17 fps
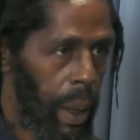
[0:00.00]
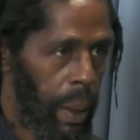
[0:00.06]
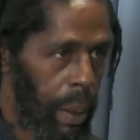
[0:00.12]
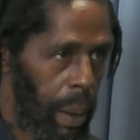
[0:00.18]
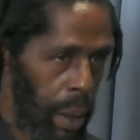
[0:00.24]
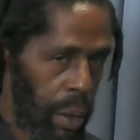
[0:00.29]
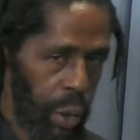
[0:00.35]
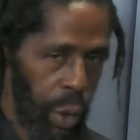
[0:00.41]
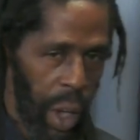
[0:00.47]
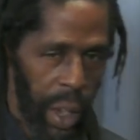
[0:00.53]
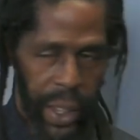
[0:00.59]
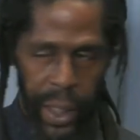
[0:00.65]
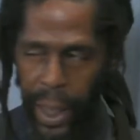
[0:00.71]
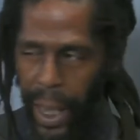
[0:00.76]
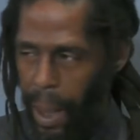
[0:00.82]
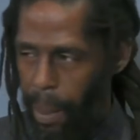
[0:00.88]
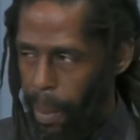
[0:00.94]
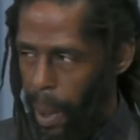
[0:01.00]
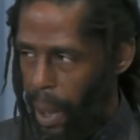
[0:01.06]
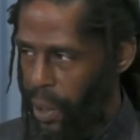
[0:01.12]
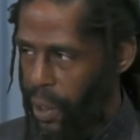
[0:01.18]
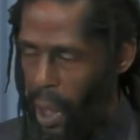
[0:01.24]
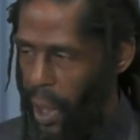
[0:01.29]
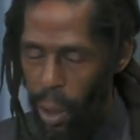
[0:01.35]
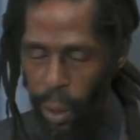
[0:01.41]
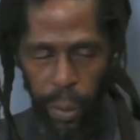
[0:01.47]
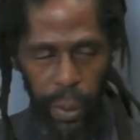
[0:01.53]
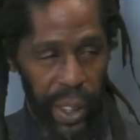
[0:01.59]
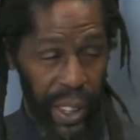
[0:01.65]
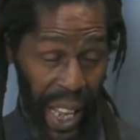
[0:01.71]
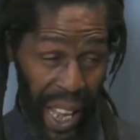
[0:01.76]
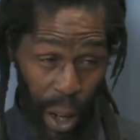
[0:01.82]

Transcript: I, I tried to keep myself as